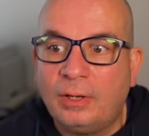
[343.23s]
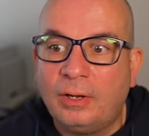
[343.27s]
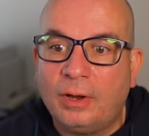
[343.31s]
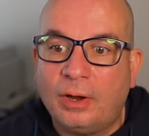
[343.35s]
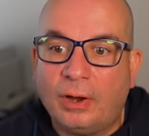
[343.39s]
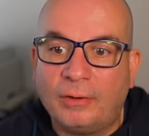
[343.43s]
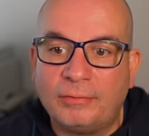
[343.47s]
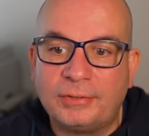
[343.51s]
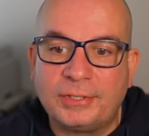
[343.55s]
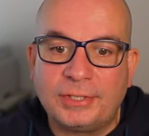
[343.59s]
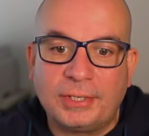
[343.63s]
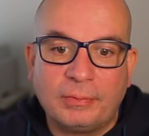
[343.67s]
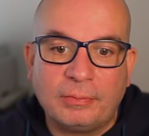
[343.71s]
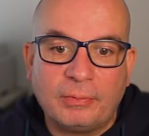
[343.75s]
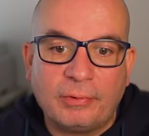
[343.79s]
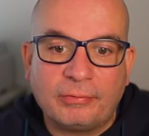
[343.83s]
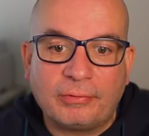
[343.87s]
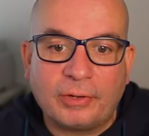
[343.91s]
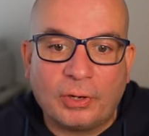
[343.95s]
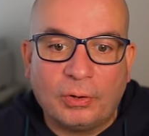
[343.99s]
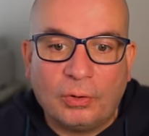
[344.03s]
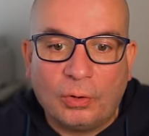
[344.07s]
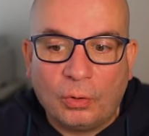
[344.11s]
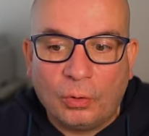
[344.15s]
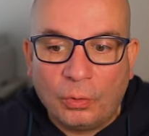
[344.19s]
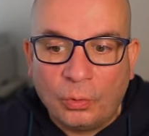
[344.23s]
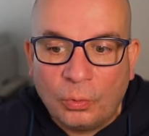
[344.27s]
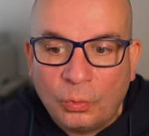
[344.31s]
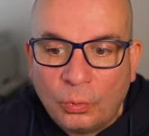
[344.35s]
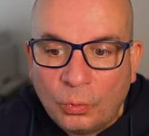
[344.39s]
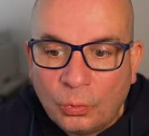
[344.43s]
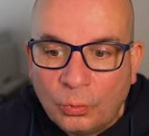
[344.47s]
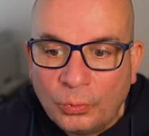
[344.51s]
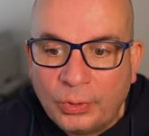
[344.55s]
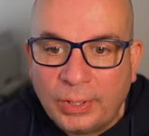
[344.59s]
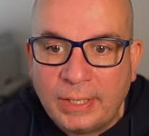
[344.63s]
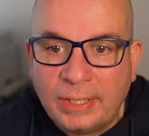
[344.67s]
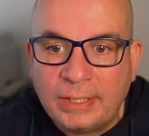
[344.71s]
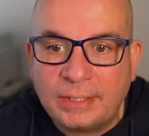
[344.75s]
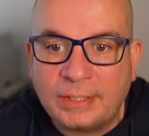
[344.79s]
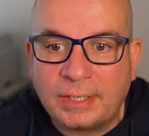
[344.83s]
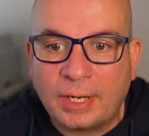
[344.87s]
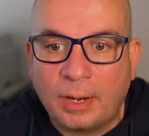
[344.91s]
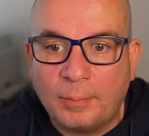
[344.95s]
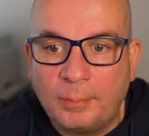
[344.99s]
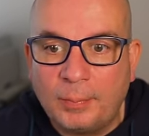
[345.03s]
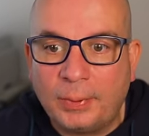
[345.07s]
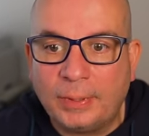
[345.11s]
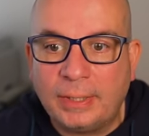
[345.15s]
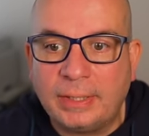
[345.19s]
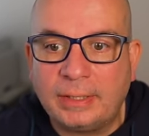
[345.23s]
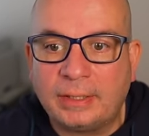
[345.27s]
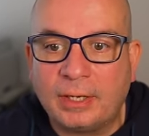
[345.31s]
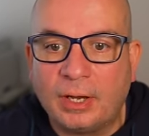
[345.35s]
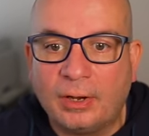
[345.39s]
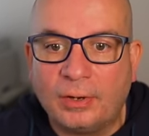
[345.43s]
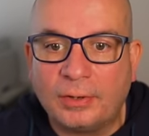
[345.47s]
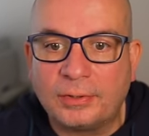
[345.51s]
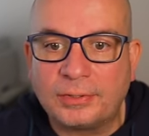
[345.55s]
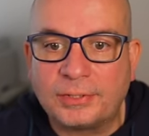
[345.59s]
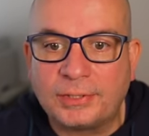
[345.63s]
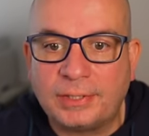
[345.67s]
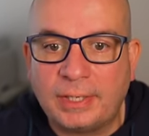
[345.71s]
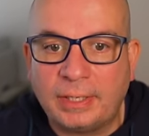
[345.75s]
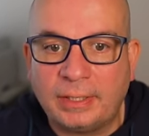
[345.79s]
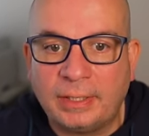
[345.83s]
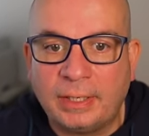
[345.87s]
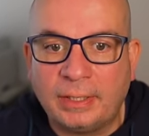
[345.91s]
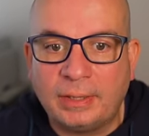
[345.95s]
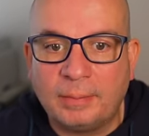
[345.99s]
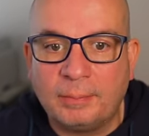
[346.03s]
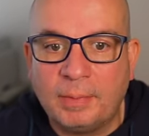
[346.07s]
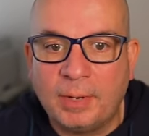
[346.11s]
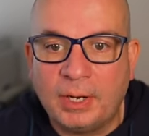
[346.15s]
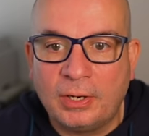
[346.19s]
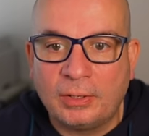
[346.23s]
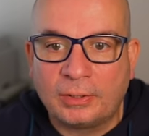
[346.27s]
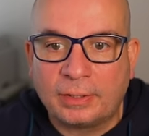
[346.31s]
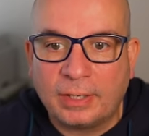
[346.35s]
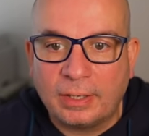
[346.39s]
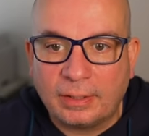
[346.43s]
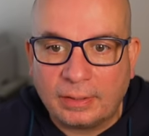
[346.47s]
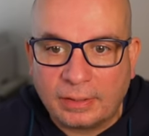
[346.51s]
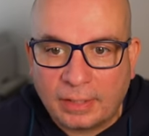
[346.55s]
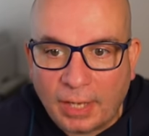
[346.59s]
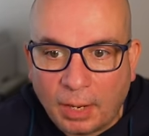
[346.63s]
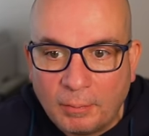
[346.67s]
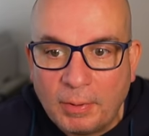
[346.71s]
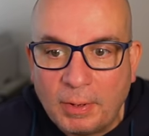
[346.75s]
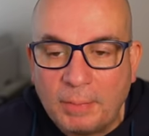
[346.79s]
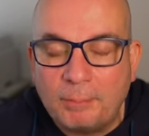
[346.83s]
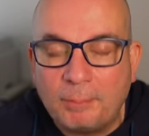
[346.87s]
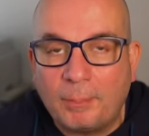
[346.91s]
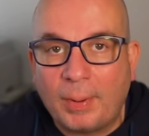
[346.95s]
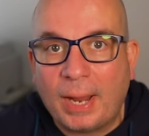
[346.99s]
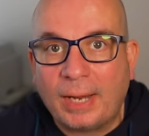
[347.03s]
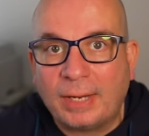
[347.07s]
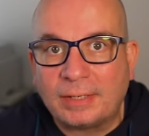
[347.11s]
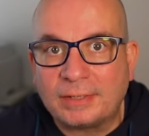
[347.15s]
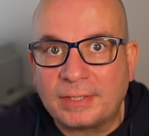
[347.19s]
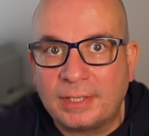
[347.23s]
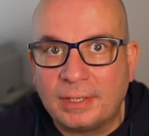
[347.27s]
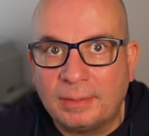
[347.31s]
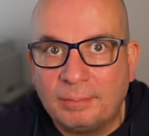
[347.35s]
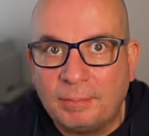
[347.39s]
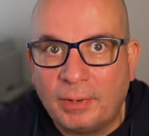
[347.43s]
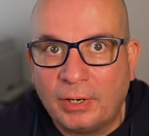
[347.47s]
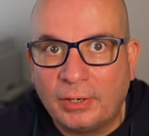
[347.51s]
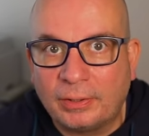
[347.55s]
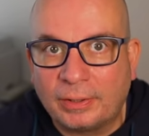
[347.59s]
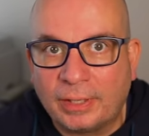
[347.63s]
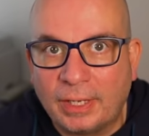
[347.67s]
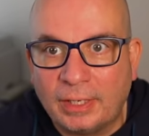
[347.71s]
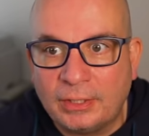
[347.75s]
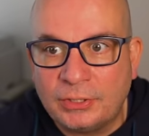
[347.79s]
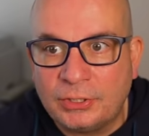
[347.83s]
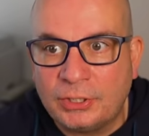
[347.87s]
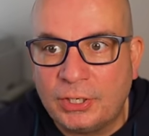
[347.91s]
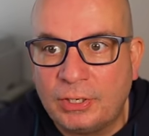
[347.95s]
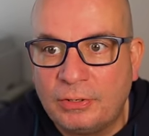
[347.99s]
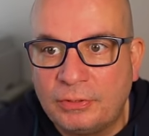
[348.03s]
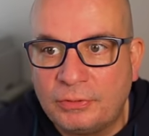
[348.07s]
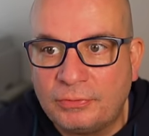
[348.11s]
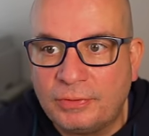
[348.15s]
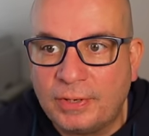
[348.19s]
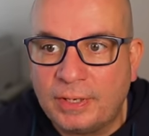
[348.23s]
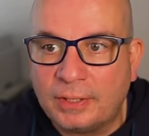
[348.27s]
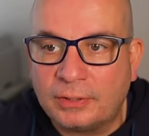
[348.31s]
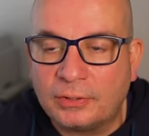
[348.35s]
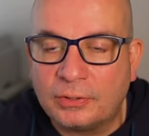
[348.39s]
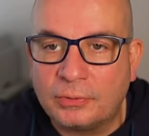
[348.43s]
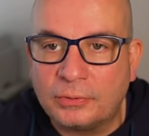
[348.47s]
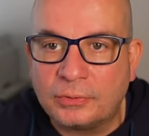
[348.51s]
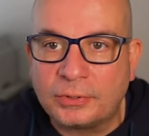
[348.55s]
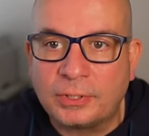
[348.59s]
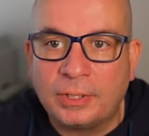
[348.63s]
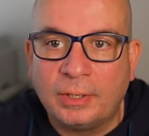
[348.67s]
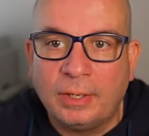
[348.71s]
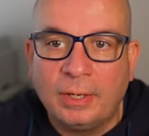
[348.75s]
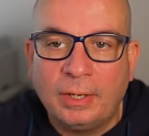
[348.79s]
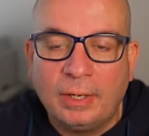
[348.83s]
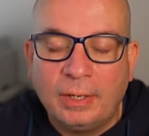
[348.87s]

Obviously, we've got all these company cars sitting in the market, coming back to the market as used vehicles.